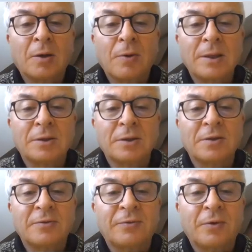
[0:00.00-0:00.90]

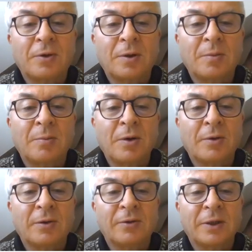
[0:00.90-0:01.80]
equations for
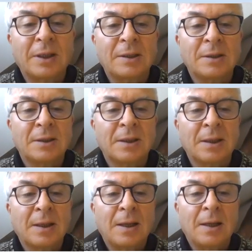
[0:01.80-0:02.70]
both of these.
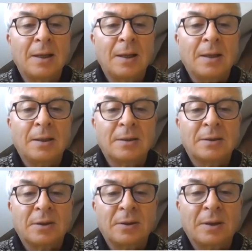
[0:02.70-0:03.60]

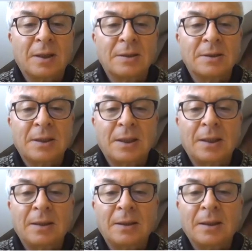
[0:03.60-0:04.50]
So you can
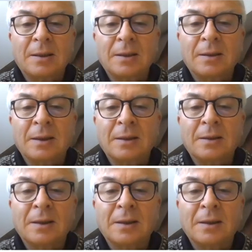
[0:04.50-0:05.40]
see that
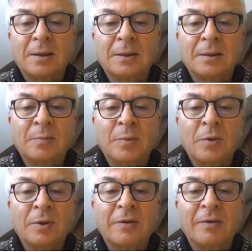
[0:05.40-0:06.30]

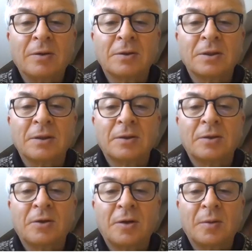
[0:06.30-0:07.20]
both have a constant
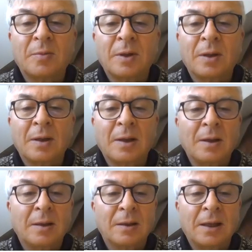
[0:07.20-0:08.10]
term.
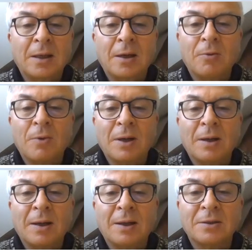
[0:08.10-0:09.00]
The linear
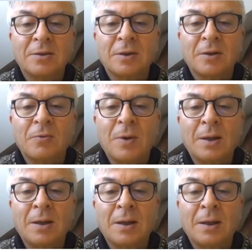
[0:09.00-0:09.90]
one has only
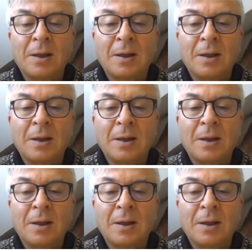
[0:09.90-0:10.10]
one